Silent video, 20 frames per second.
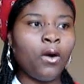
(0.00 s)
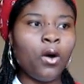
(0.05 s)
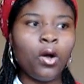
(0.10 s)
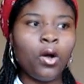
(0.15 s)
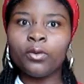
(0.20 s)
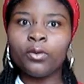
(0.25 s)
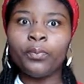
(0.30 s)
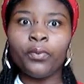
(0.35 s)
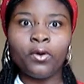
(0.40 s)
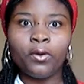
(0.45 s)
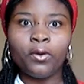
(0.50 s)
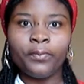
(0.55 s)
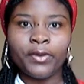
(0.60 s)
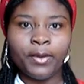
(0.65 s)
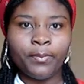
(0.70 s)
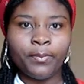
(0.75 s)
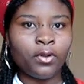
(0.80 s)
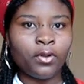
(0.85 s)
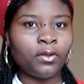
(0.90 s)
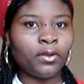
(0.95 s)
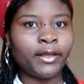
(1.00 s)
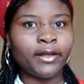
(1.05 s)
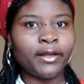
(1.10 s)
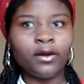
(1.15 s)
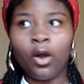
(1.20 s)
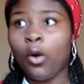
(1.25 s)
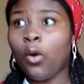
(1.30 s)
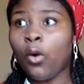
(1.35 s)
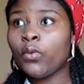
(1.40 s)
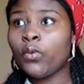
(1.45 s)
all poor people
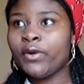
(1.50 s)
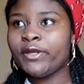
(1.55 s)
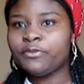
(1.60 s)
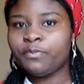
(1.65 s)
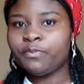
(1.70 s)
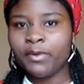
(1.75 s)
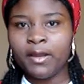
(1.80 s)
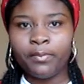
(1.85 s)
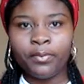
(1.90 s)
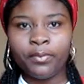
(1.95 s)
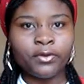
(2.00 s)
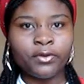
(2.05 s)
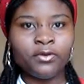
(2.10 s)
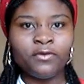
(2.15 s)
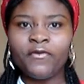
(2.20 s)
and all rich people.